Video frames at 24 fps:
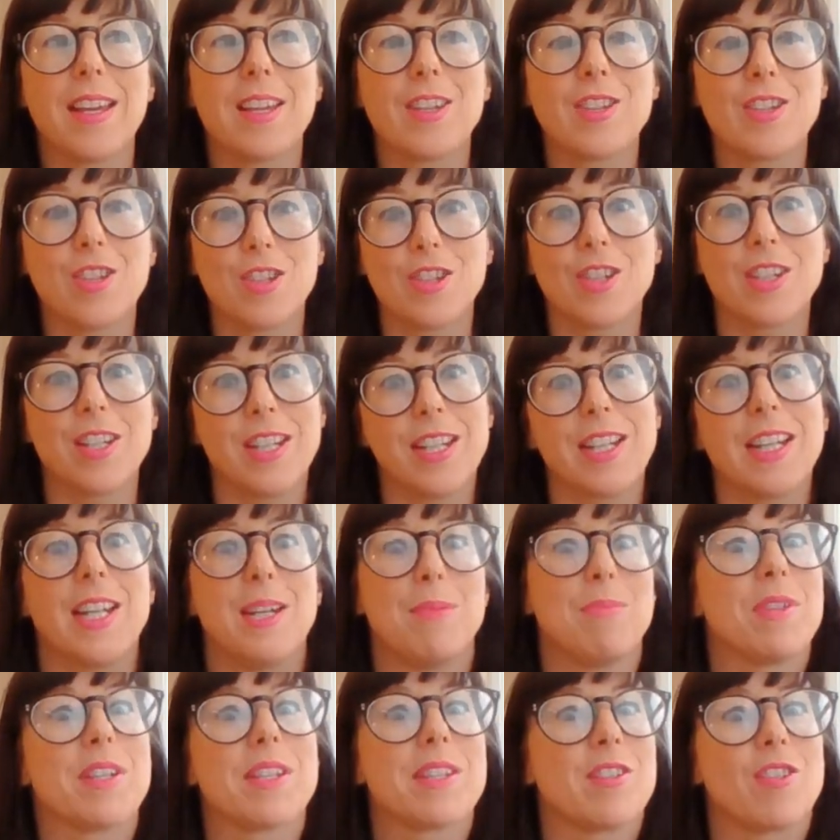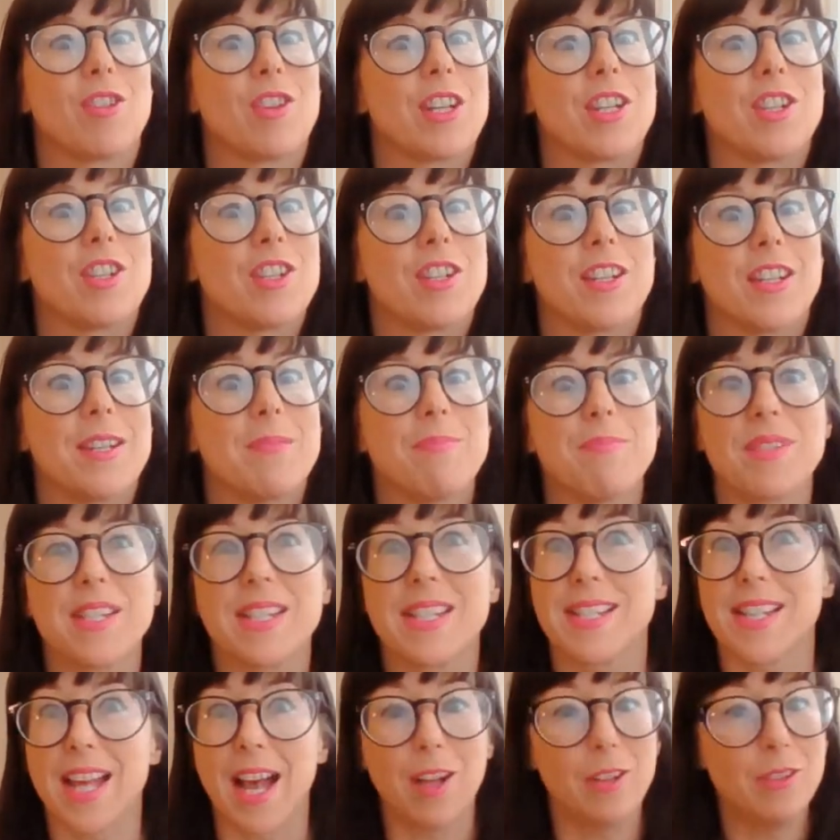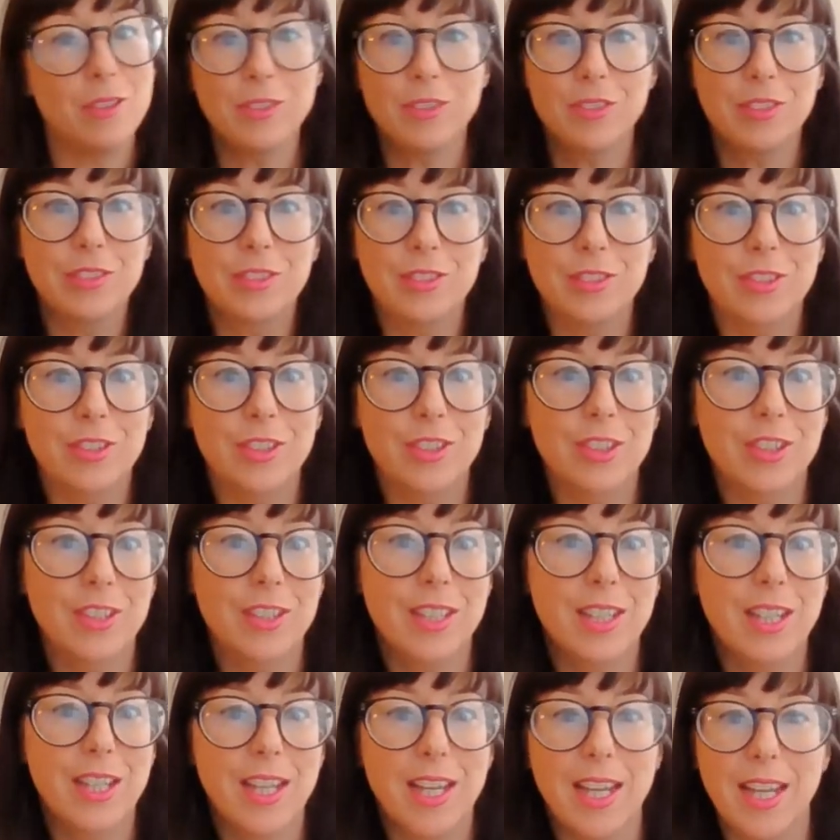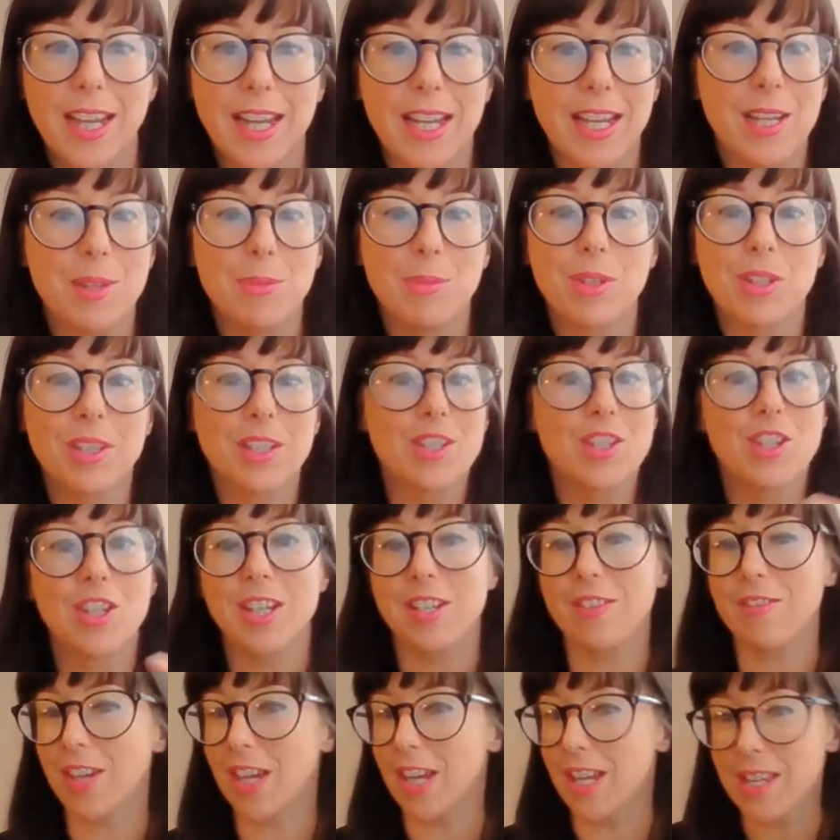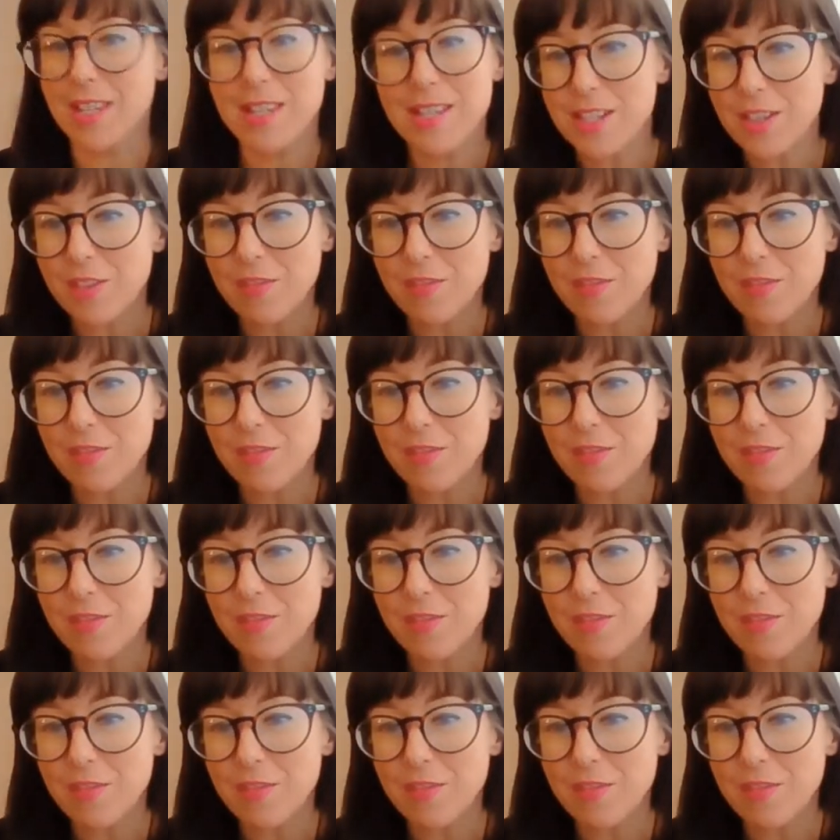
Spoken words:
Should he keep this knowledge to himself? He will achieve his